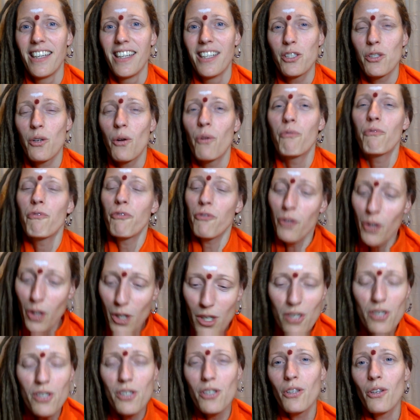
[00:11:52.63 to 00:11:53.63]
So
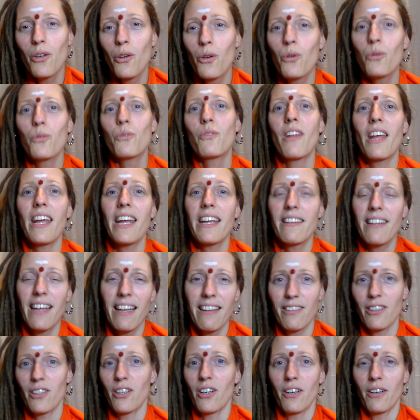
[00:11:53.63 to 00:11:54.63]
first you take
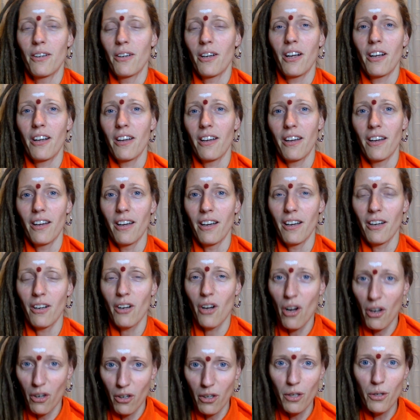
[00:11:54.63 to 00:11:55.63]
that
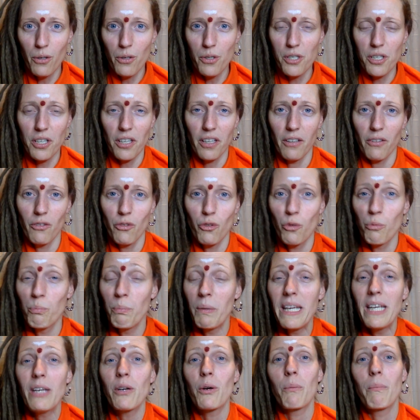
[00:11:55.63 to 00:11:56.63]
conclusion to
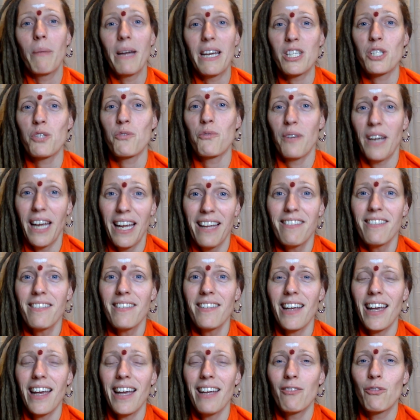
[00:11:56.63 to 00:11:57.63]
be your best
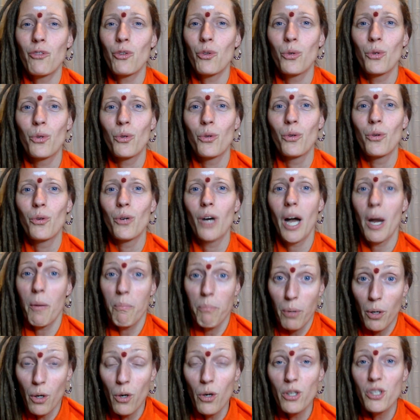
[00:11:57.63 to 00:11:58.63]
friend and to
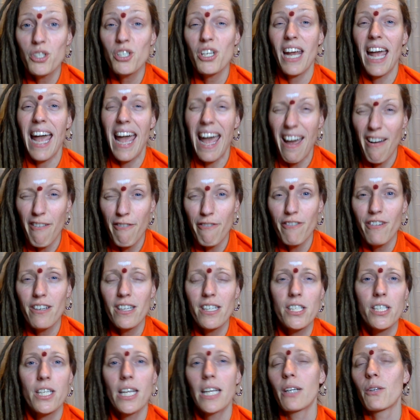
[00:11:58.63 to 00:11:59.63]
approach
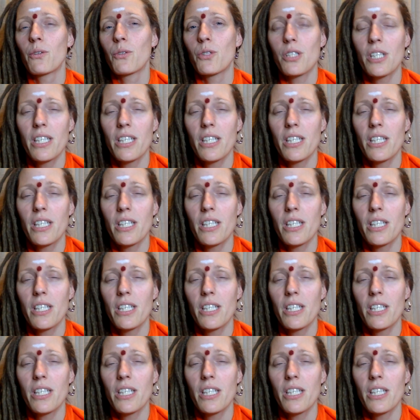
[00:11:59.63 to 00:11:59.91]
every single